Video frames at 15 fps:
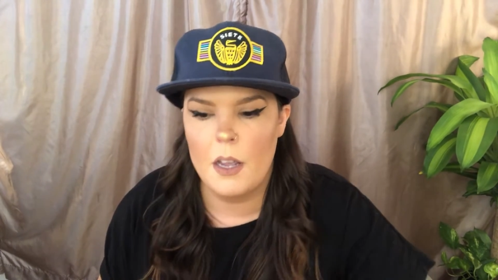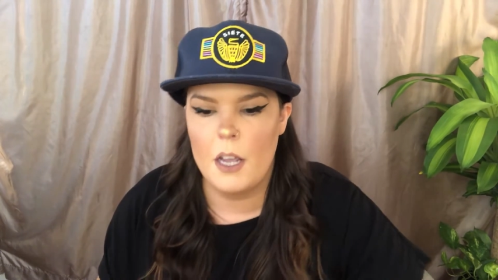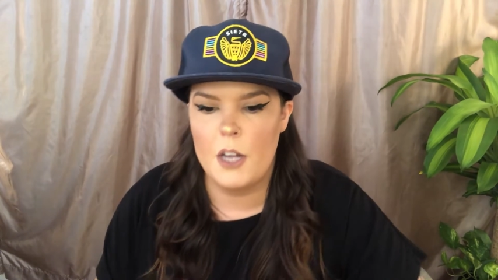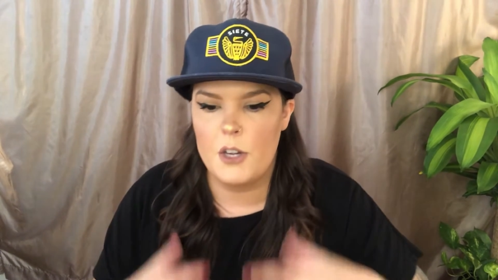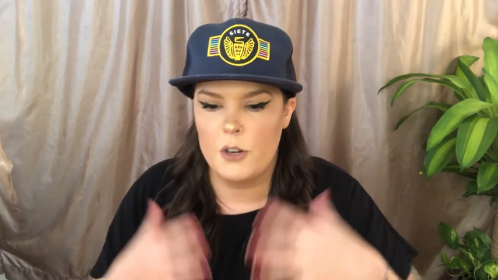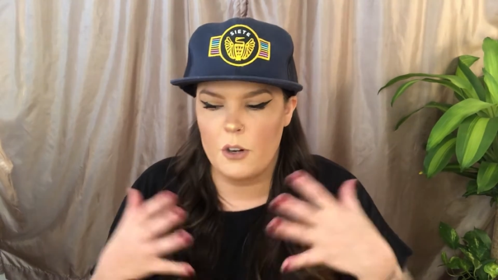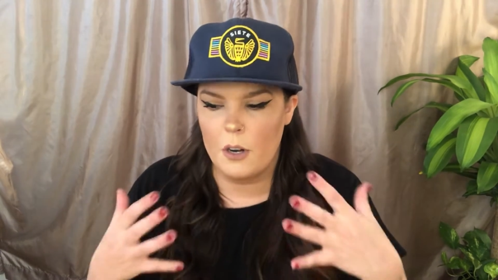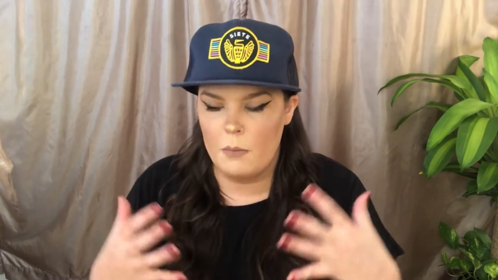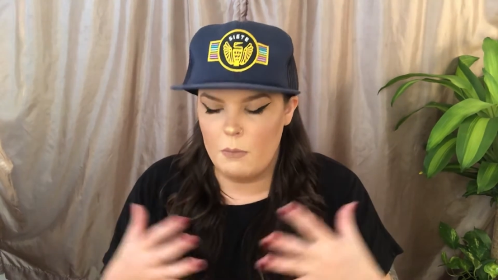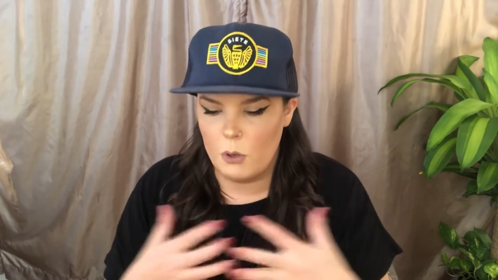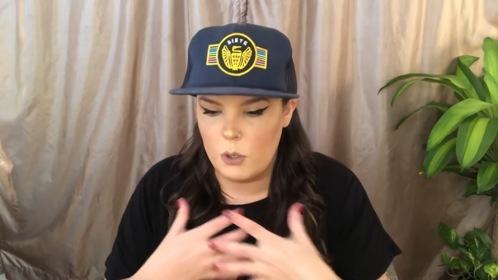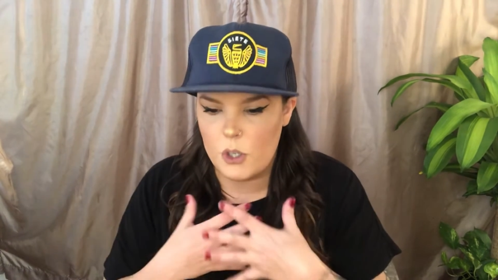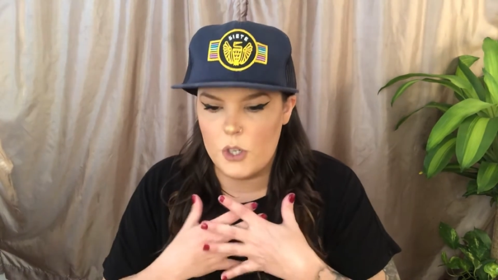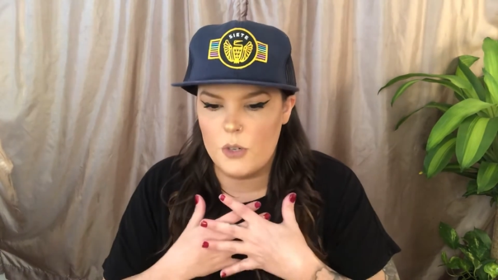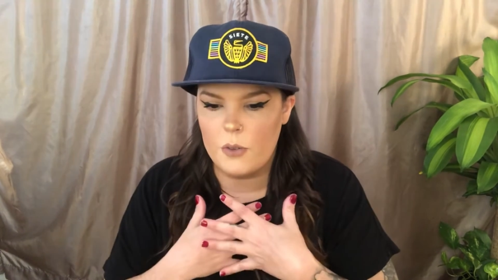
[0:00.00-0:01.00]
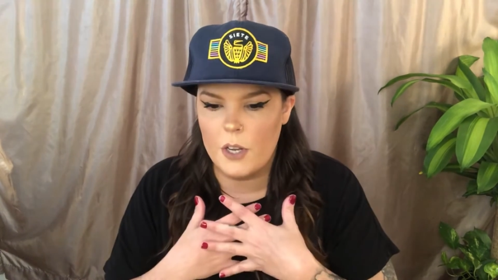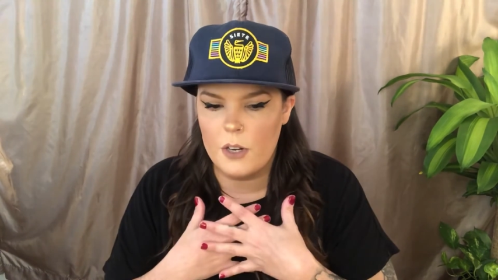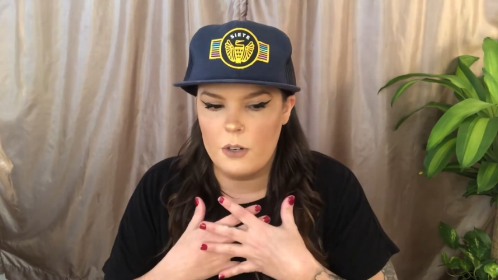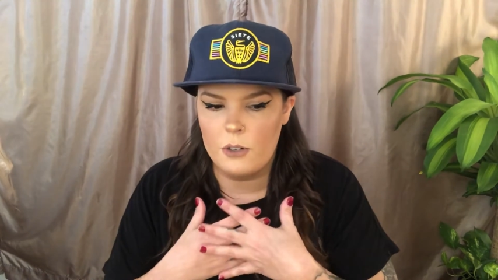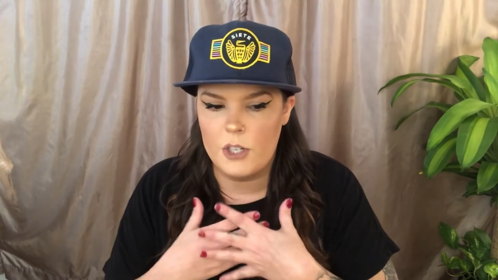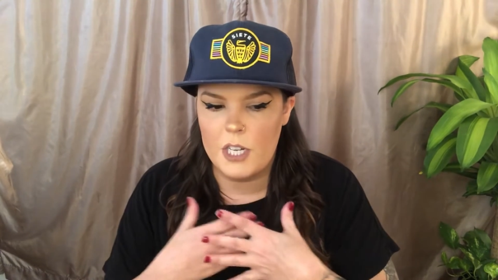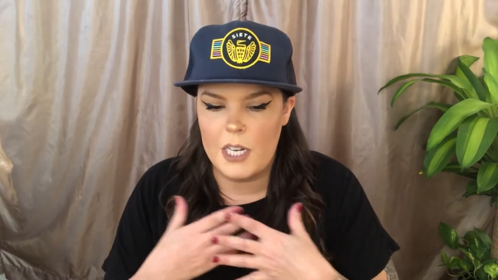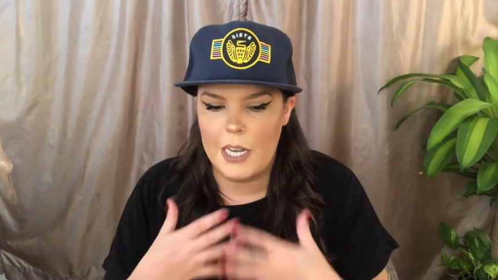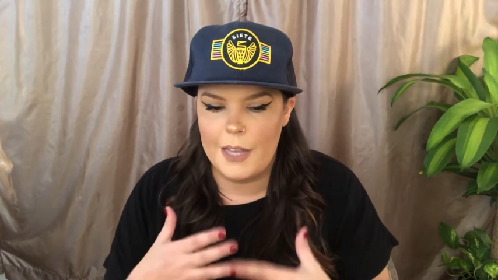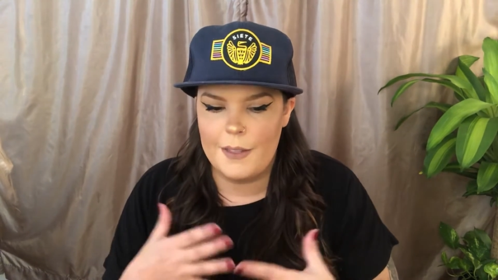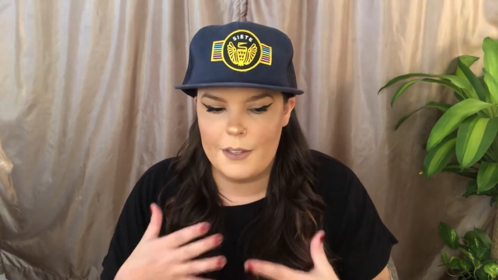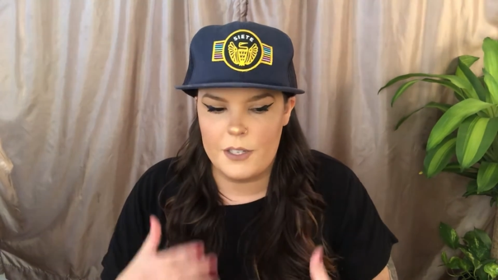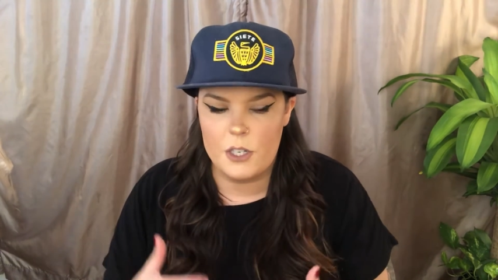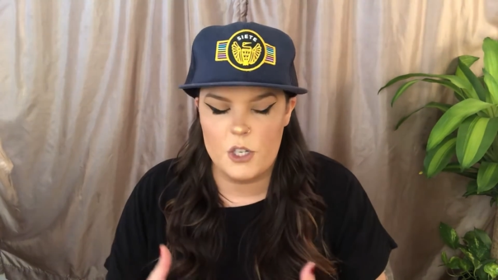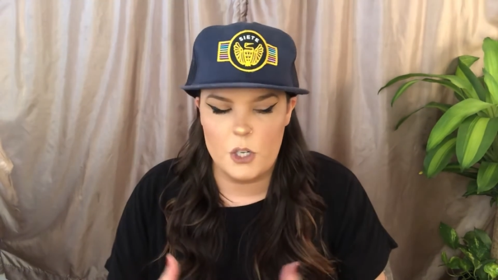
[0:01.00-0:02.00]
and your emotional energy in
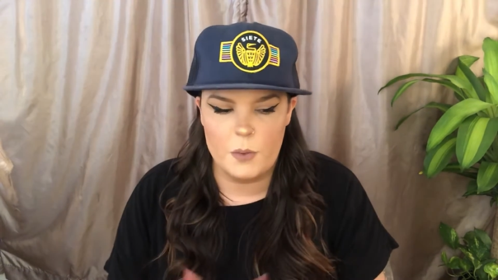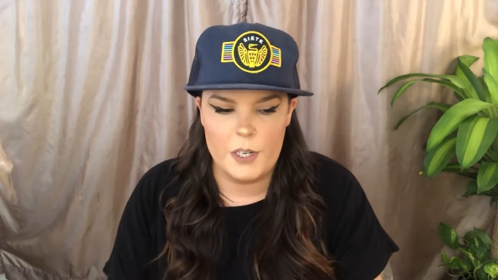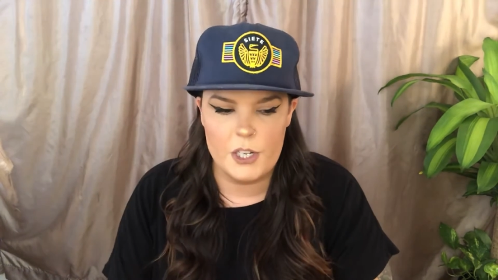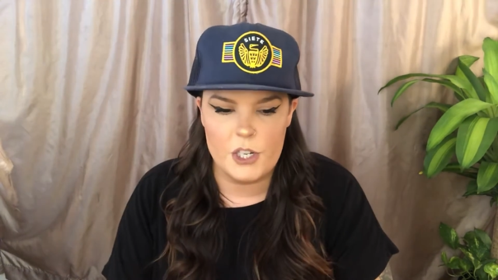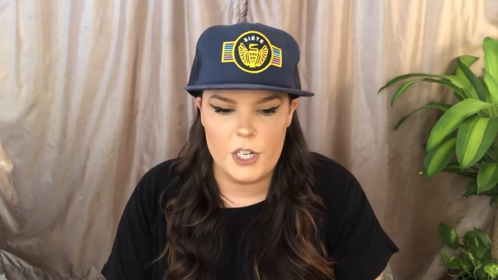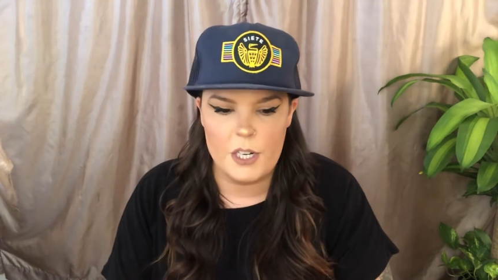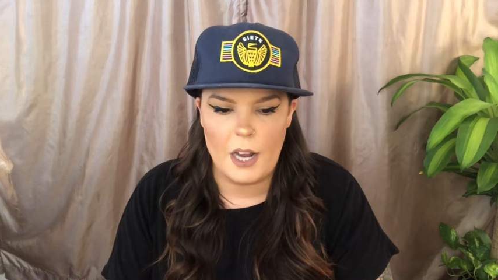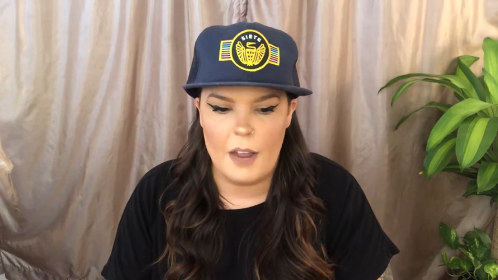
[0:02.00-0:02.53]
the situation,